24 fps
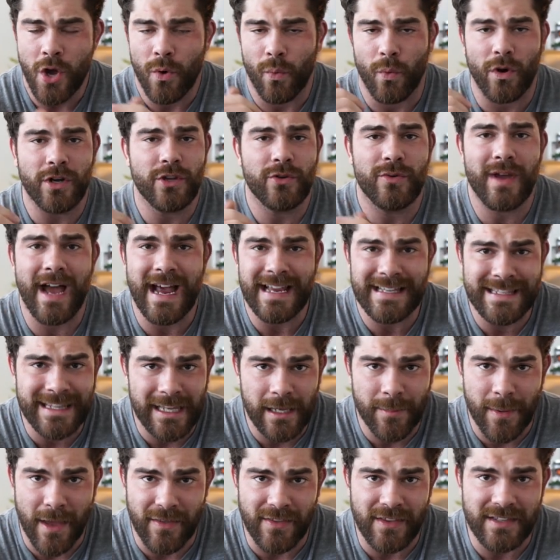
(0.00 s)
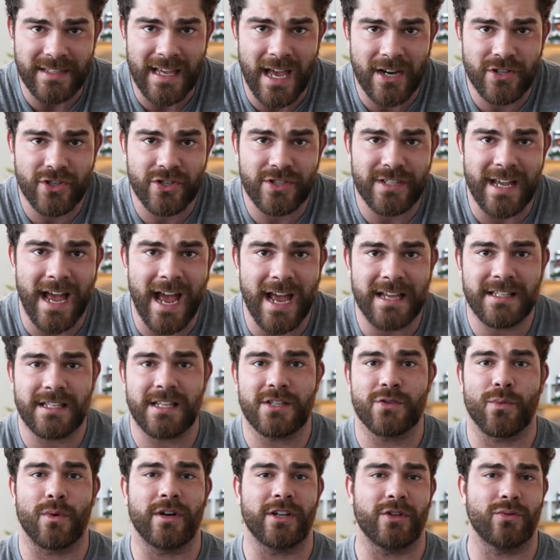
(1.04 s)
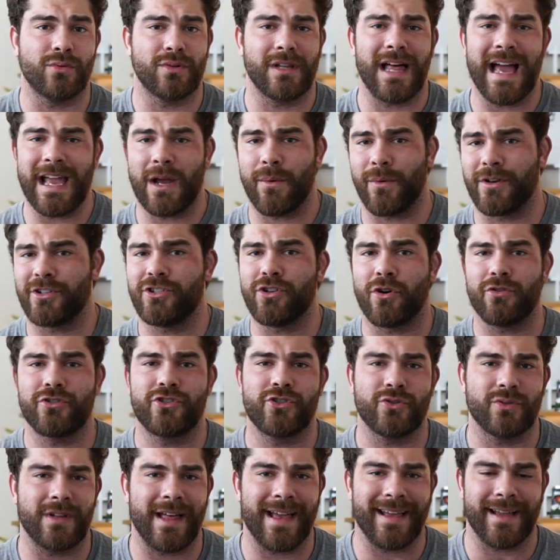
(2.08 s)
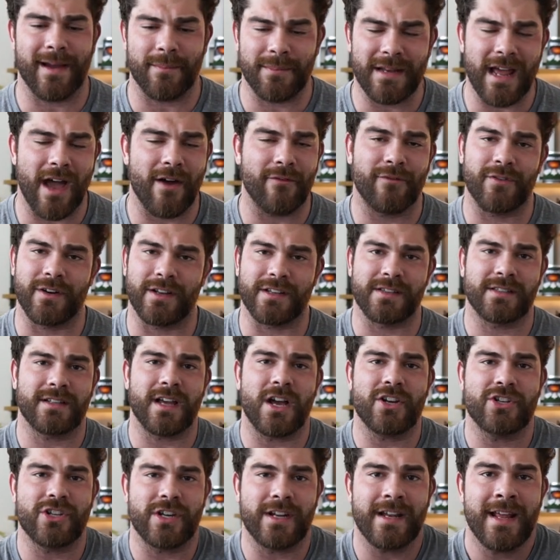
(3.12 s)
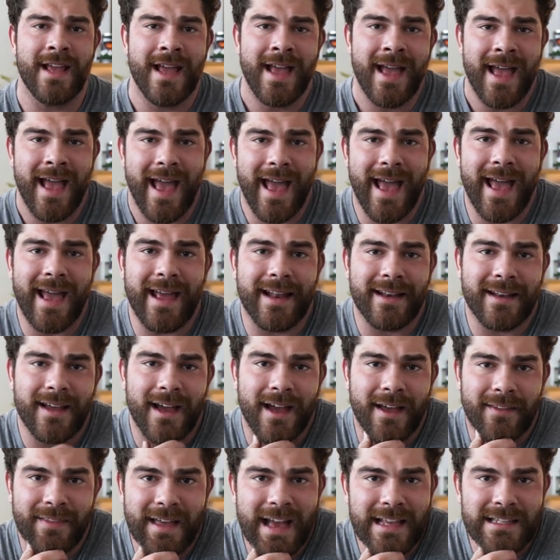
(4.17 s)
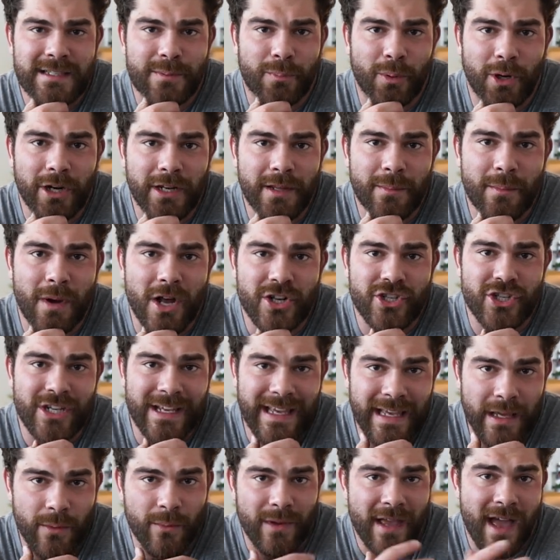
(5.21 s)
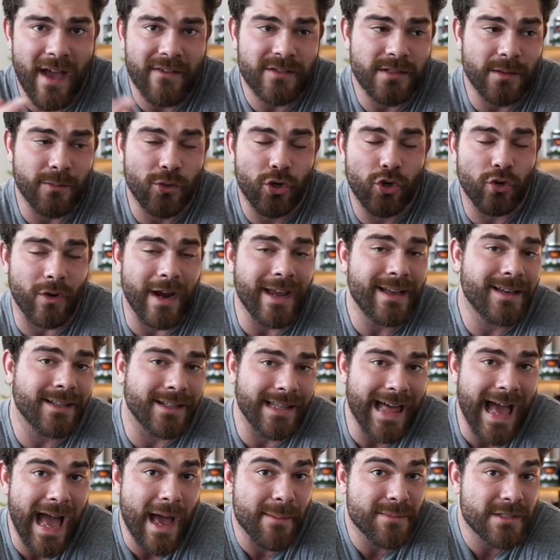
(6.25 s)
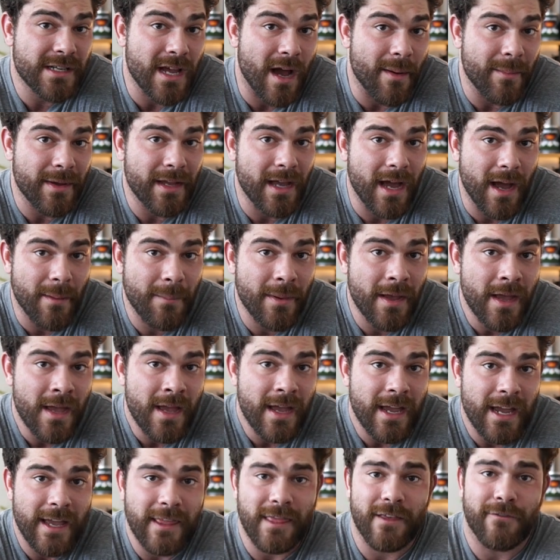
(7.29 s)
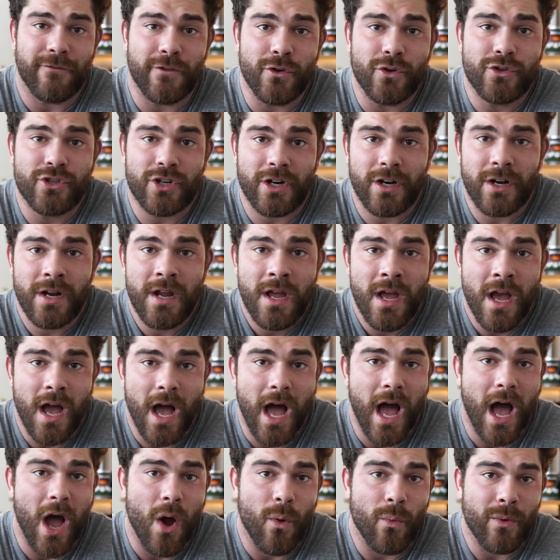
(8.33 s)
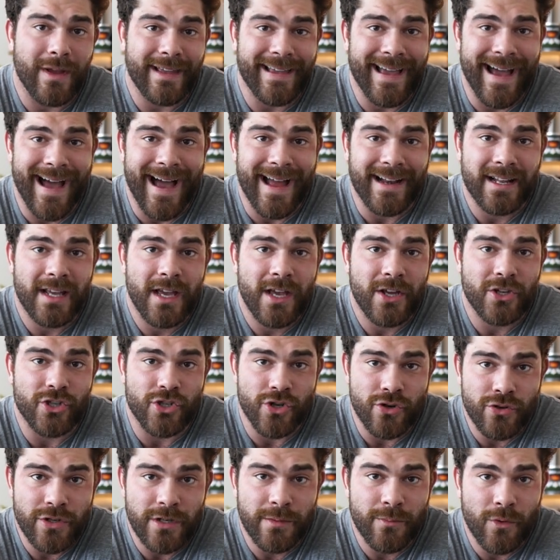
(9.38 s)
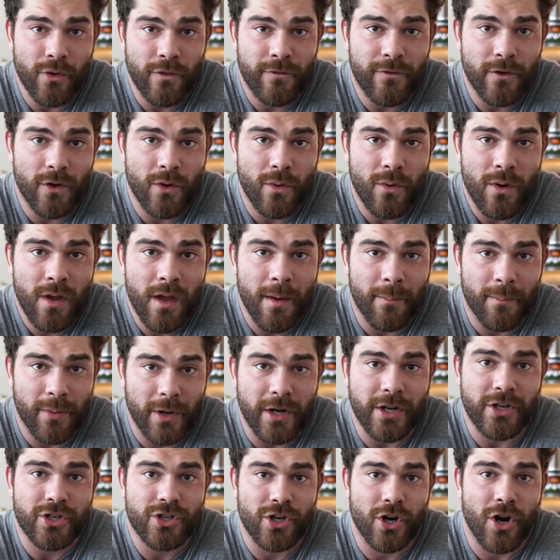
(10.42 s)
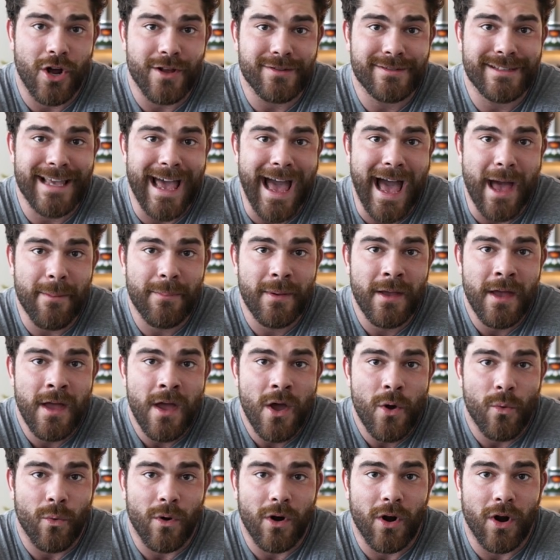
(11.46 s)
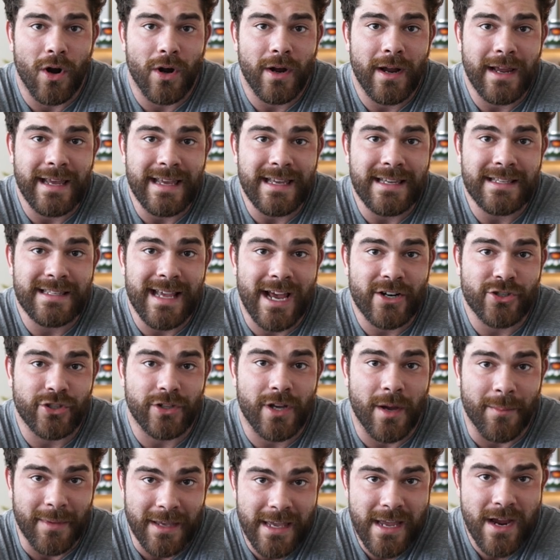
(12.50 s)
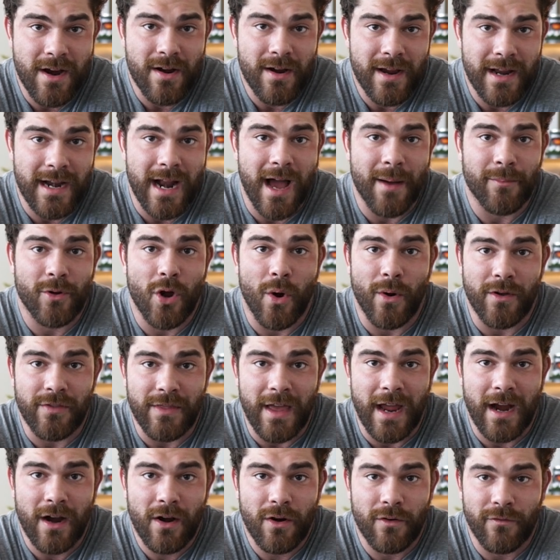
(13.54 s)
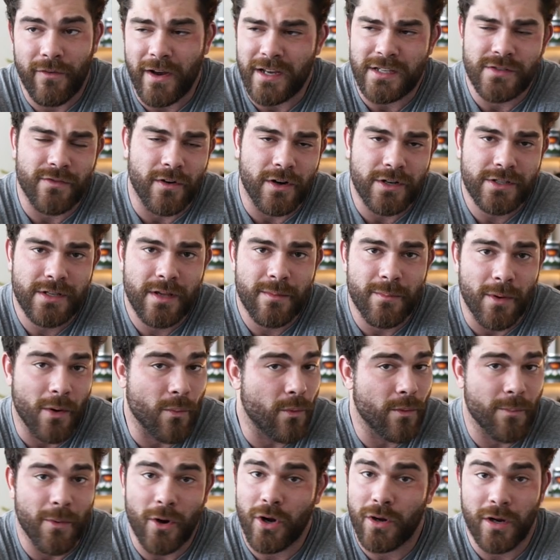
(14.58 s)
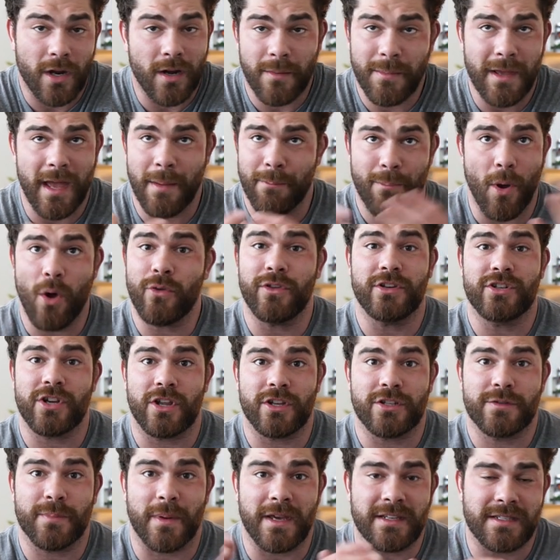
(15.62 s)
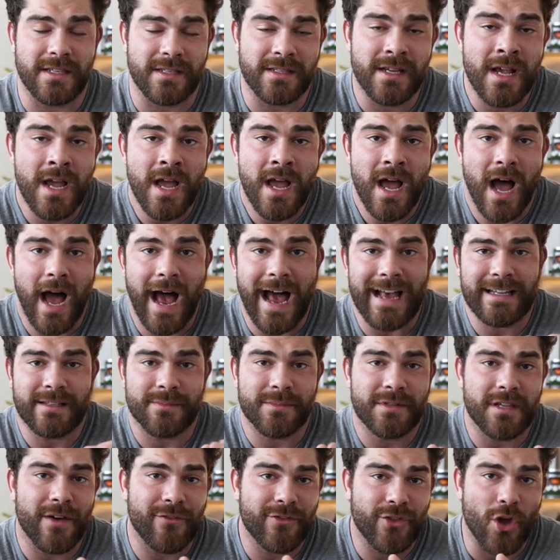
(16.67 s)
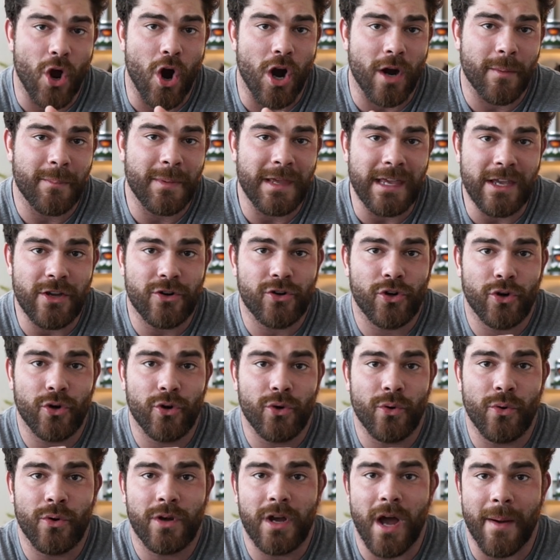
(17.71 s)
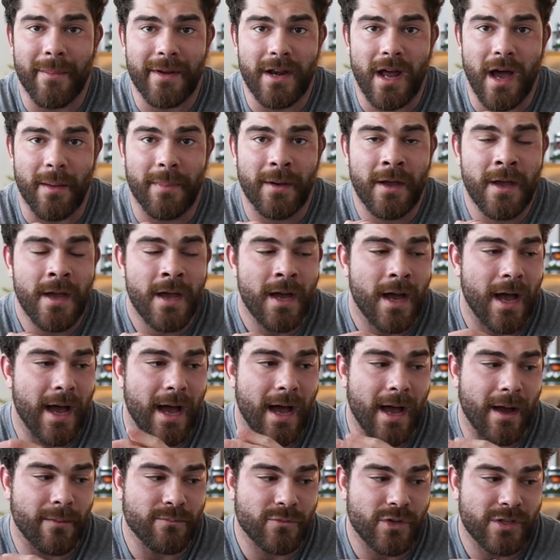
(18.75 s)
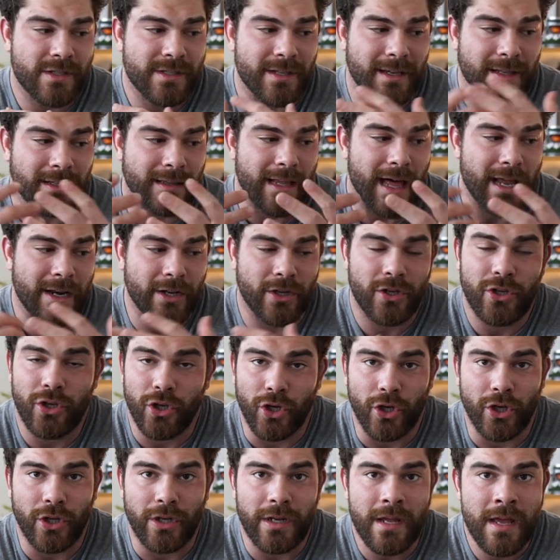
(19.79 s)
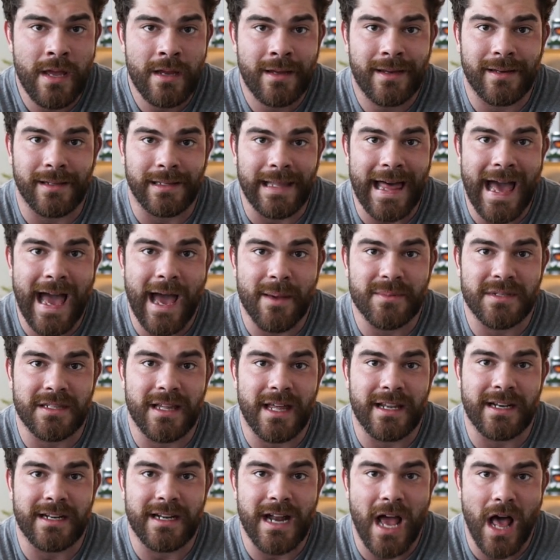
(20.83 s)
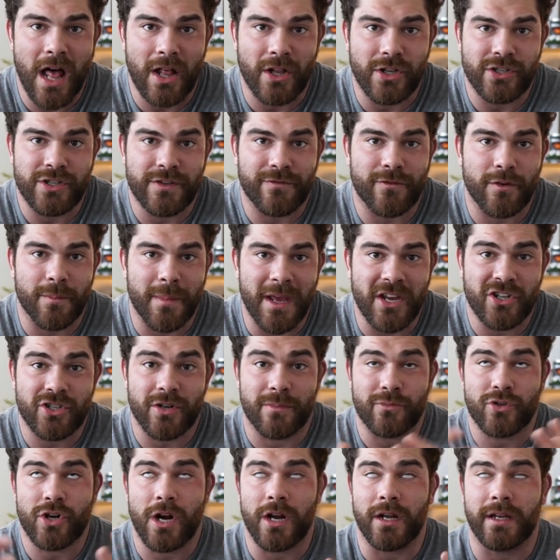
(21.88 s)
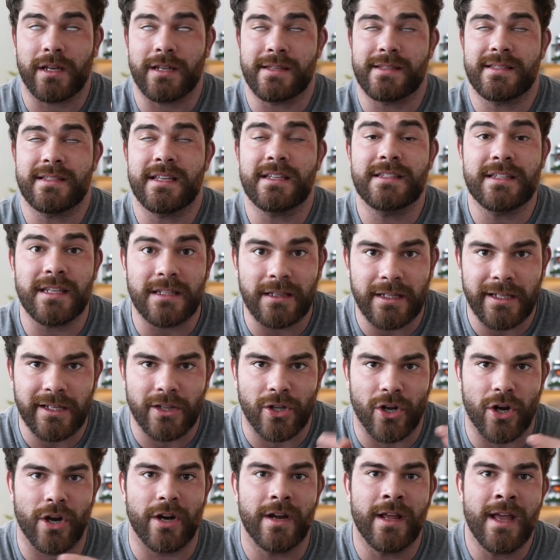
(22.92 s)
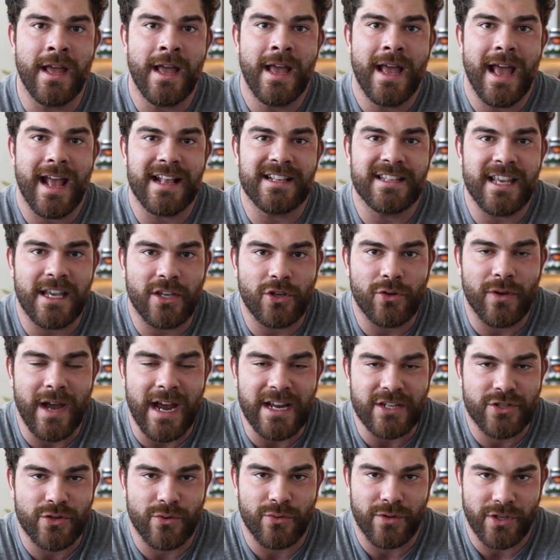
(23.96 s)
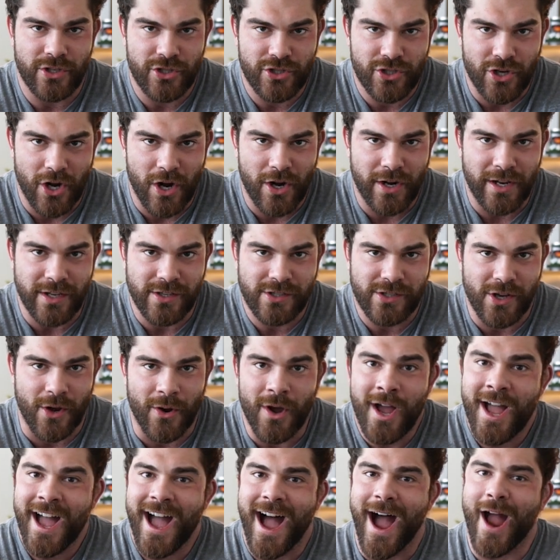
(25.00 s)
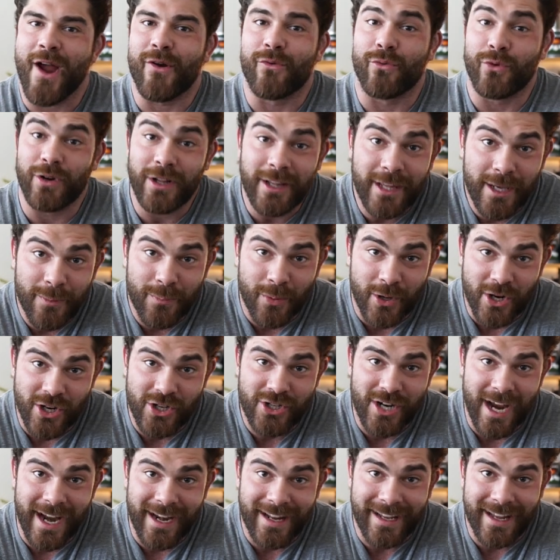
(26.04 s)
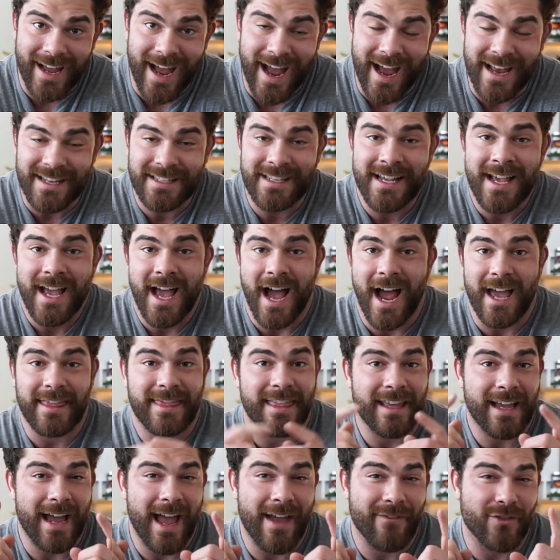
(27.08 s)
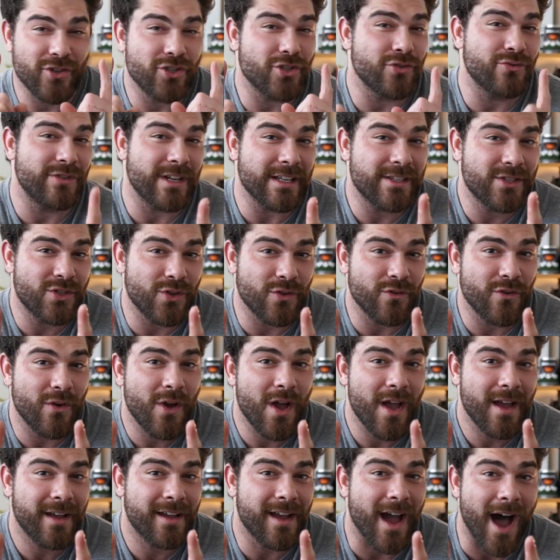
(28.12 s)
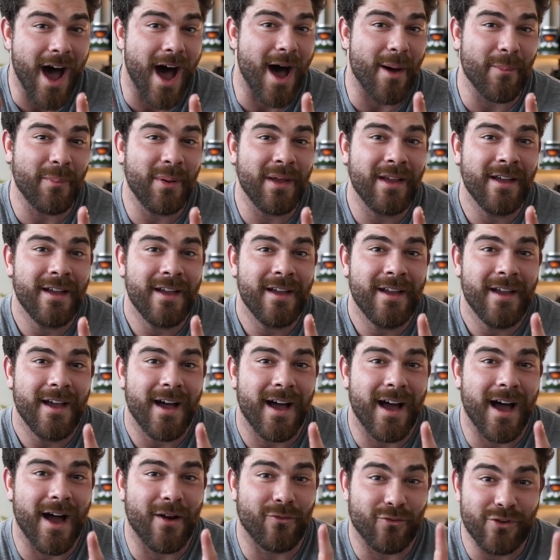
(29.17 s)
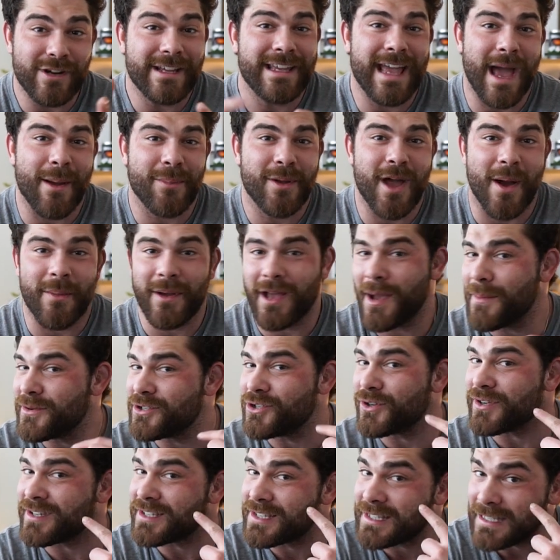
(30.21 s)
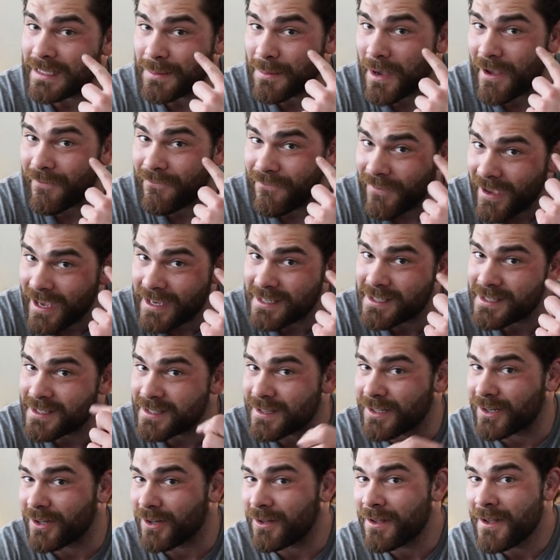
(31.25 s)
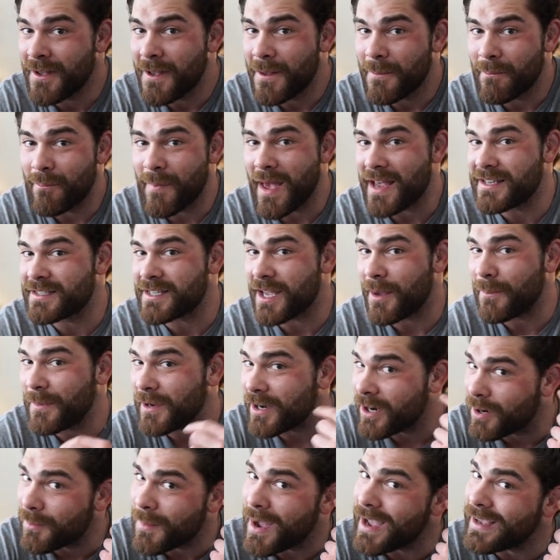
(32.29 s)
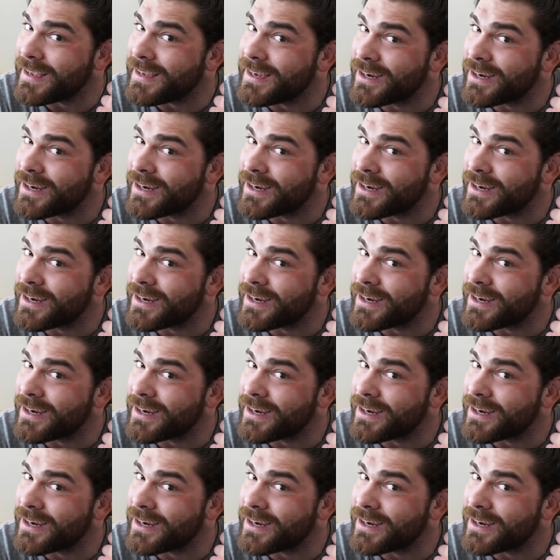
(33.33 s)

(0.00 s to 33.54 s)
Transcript: What do you guys think about these exercises? What do you like? What don't you like? I'm down for discussion. And uh, that's pretty much it. We have some great collabs coming up in the future. Uh, we got Jujimufu, I'm pretty sure on tap, where he's actually coming here and I'm going there, or vice versa. But we're going to be at both each other's places. Uh, some stuff with the RP crew coming up. Um, just a lot of good collabs, a lot of knowledge, information. I'm trying to consistently learn and take you guys through this journey. So I really appreciate it, guys. I think I have a jujitsu comp uh, recap coming up. As you can see, my face is a little messed up here. My